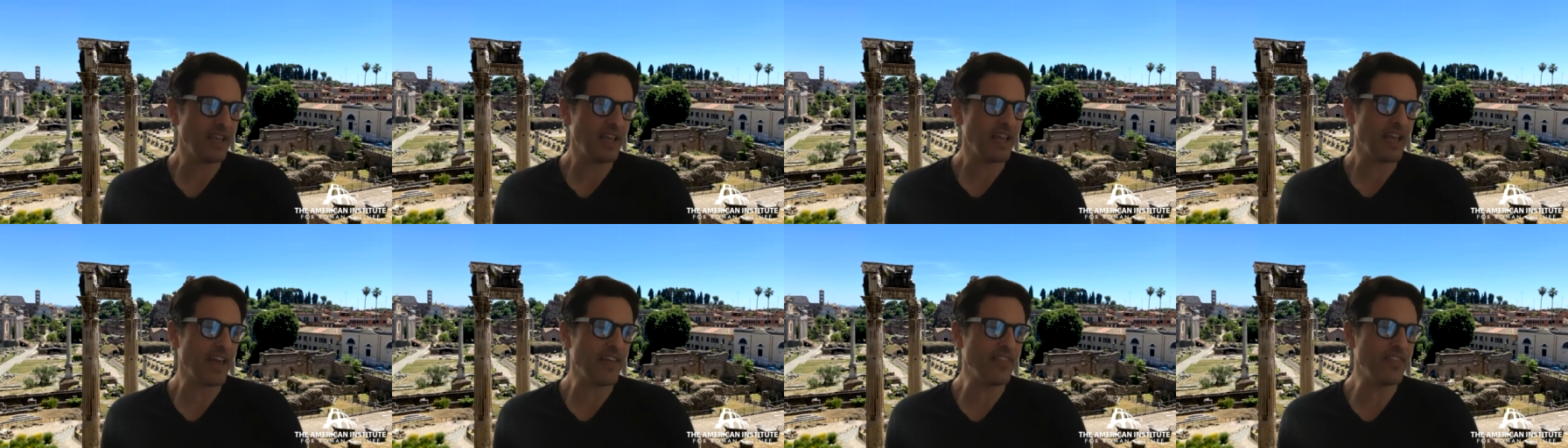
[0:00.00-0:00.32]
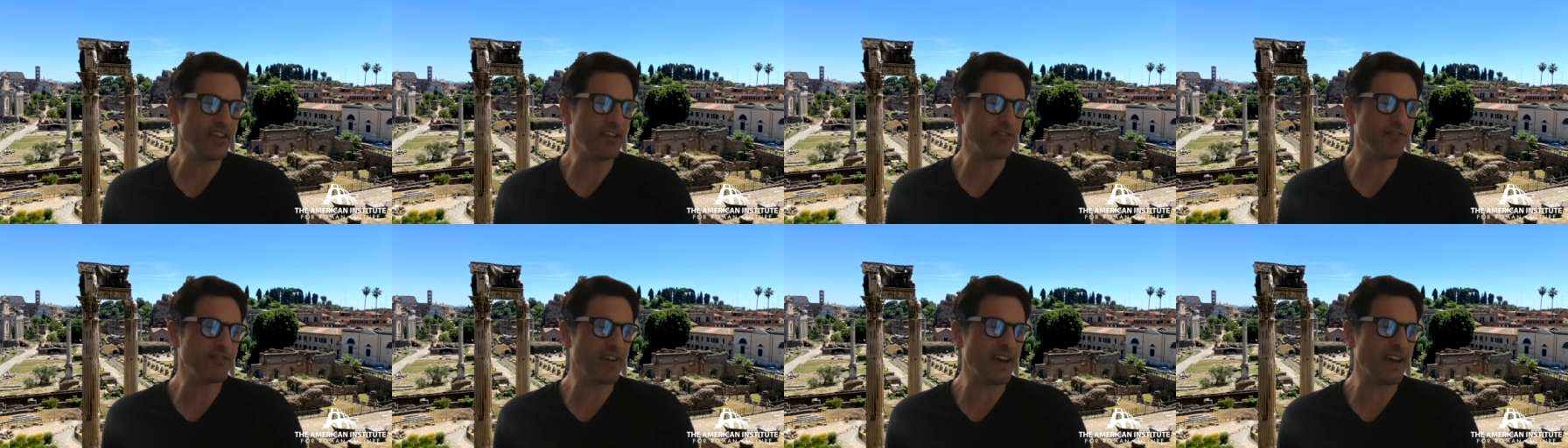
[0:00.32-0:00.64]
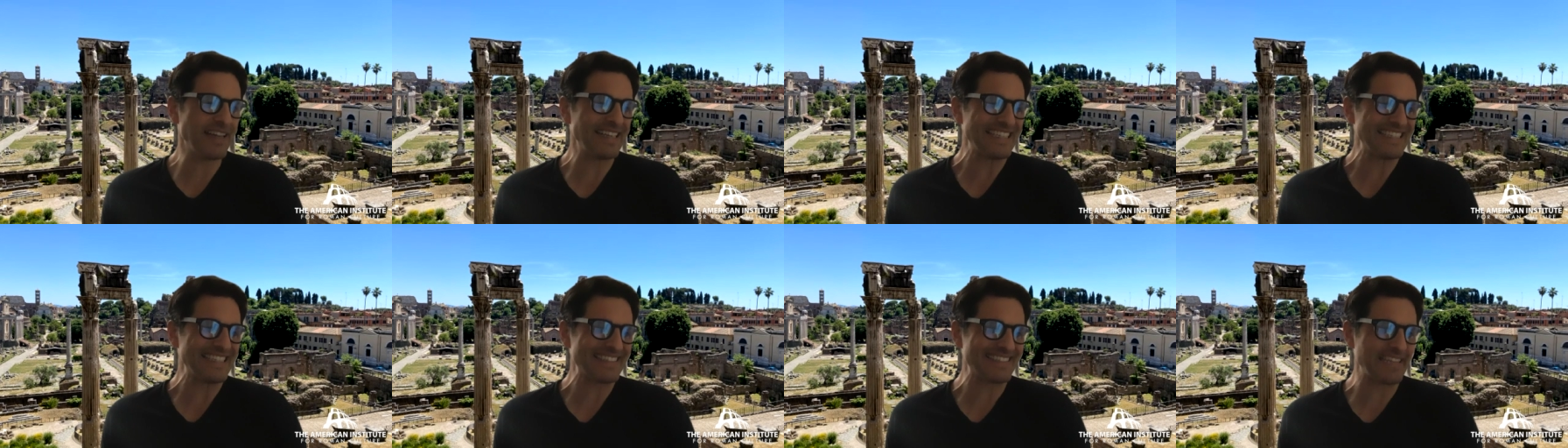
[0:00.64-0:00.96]
And then
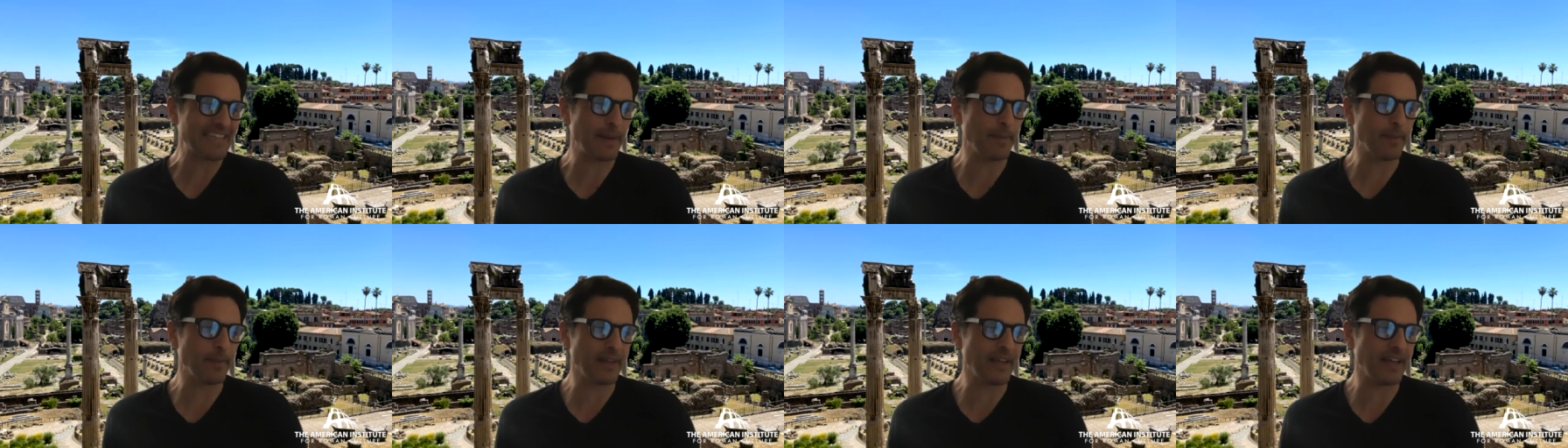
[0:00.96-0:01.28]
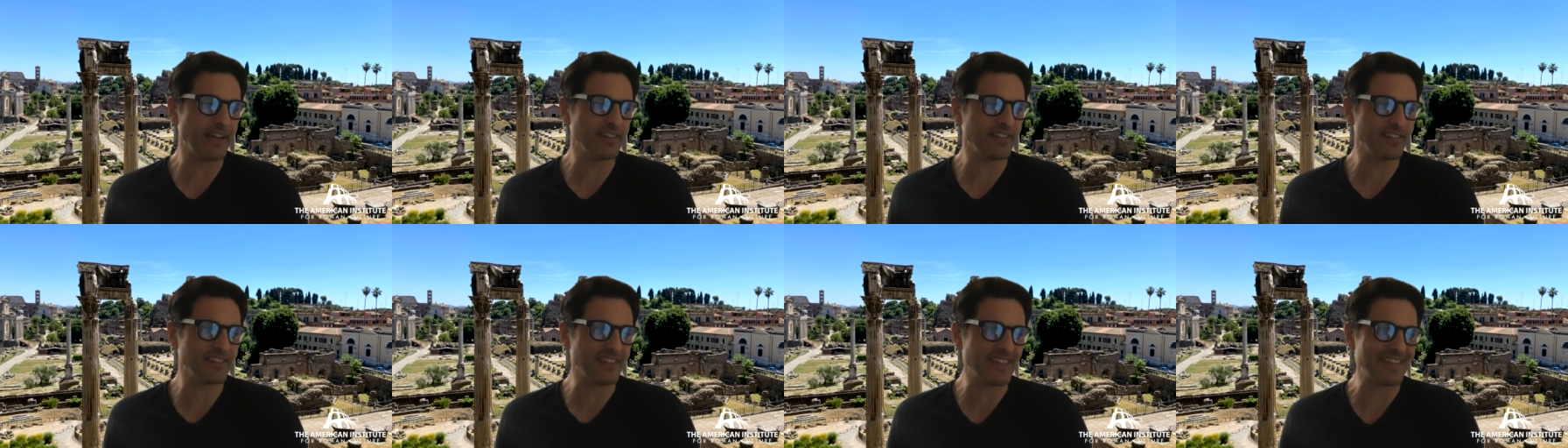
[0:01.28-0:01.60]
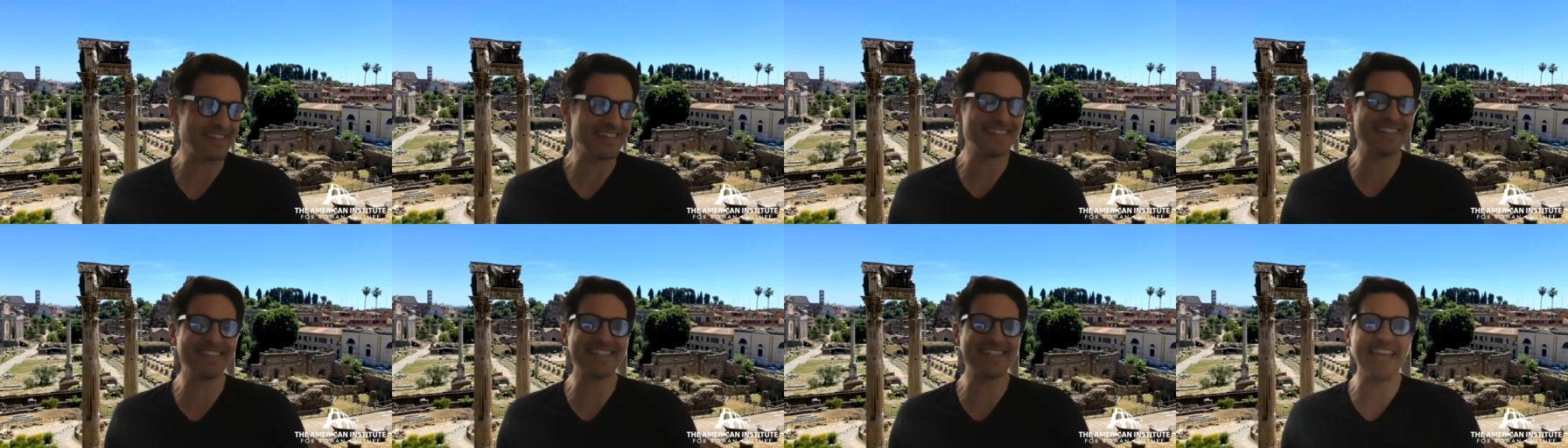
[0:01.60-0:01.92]
finally, it stabilizes
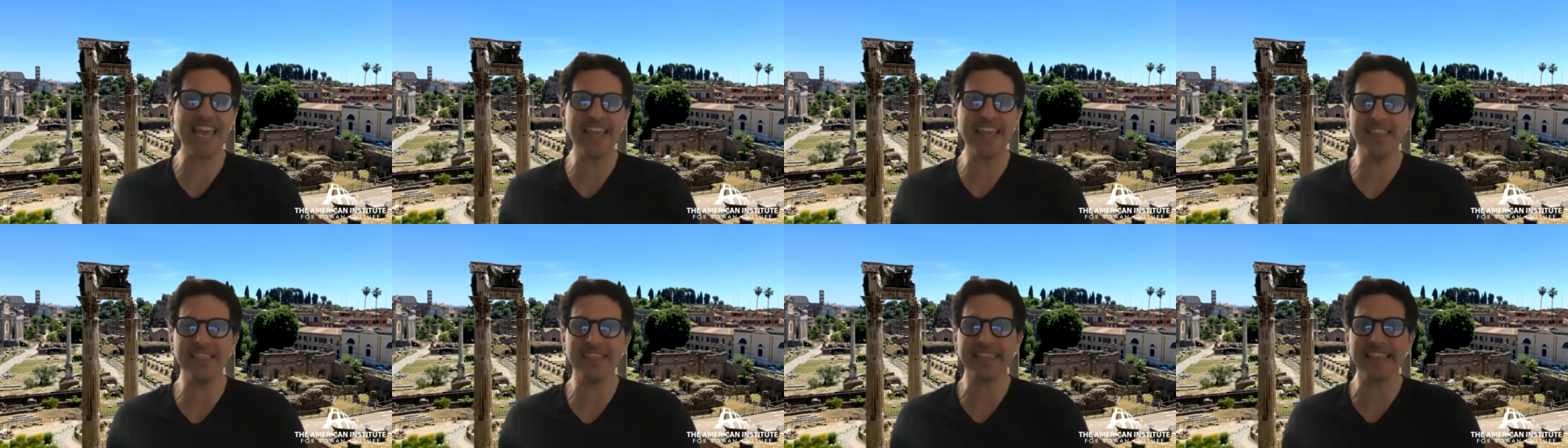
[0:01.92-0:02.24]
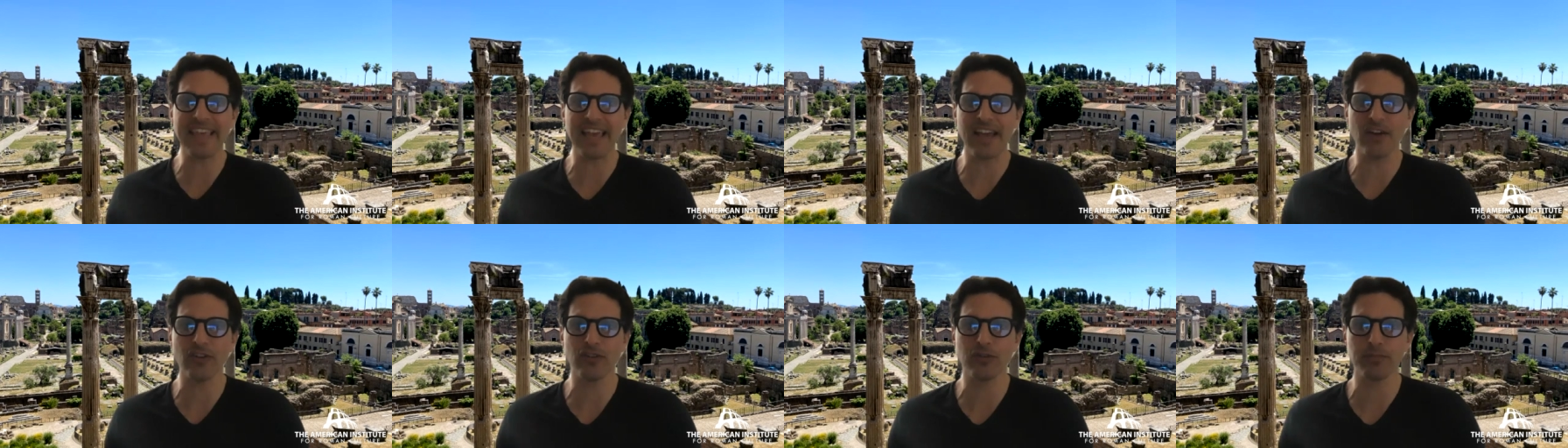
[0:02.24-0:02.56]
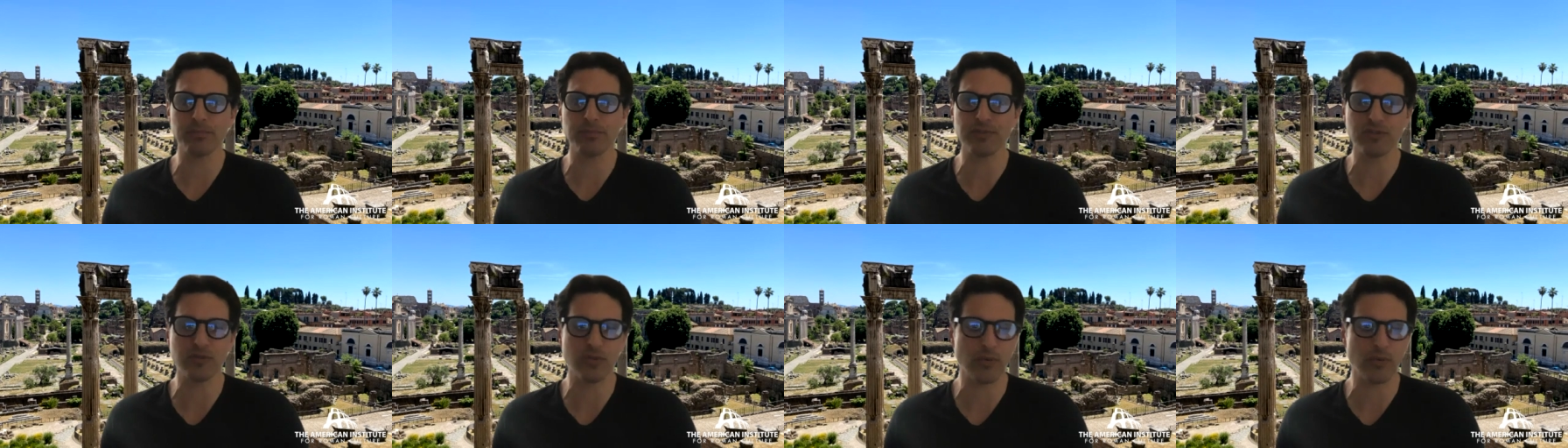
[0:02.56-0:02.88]
at 10,000
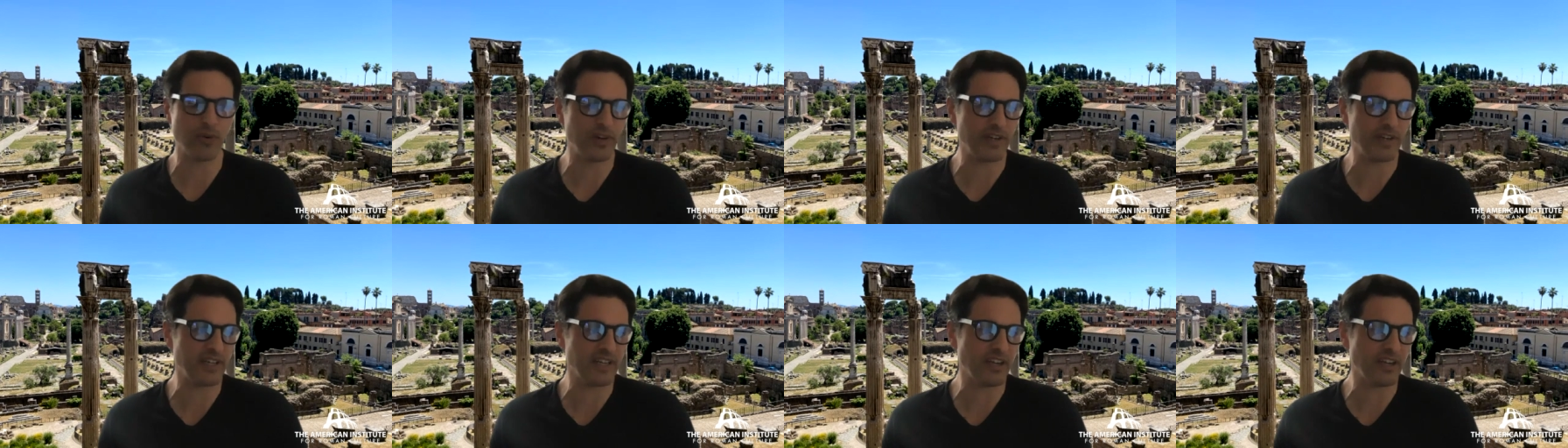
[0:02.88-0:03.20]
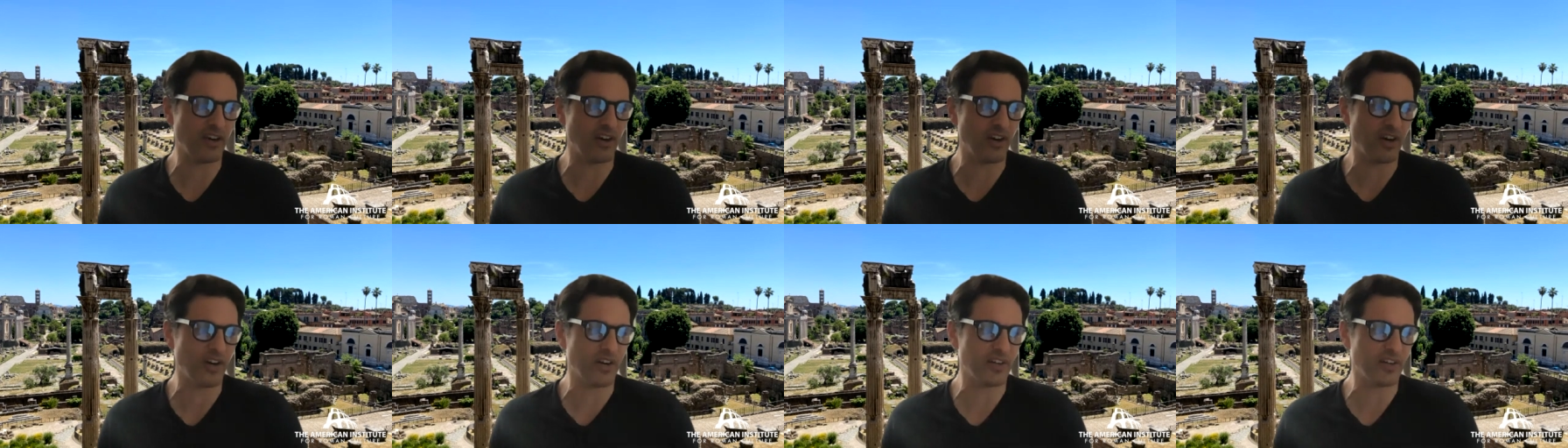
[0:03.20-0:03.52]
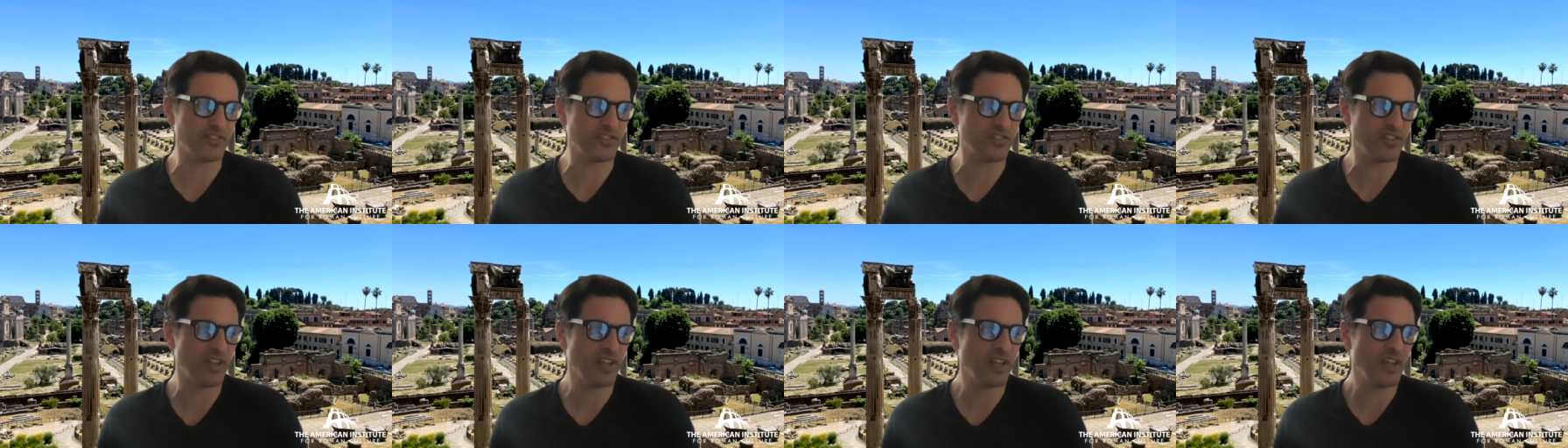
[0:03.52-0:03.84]
Praetorian
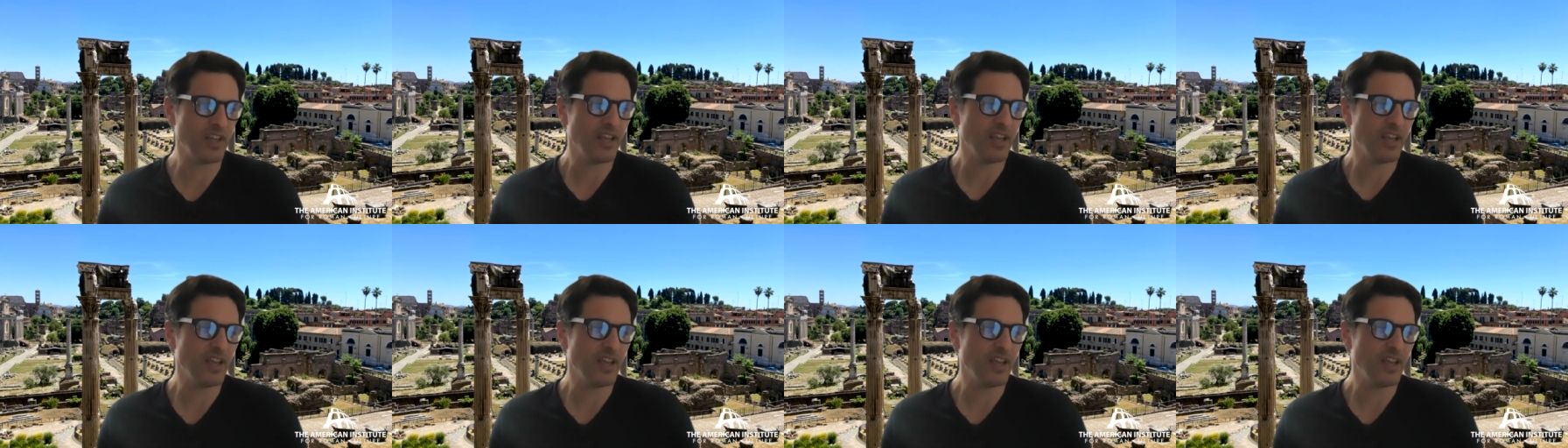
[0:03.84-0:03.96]
guards